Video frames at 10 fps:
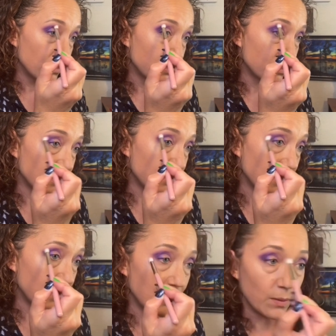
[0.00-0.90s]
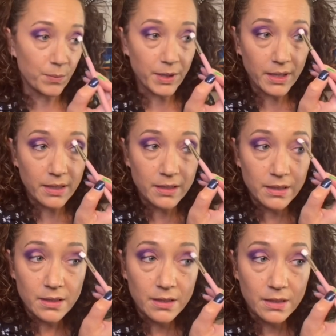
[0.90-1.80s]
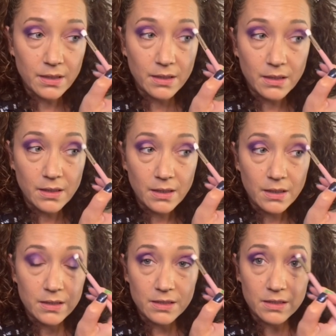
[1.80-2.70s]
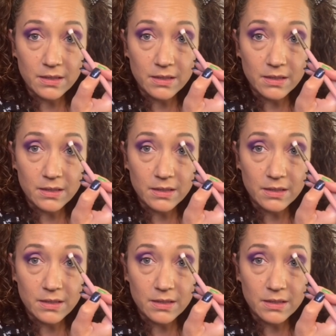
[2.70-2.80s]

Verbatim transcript: just a little bit just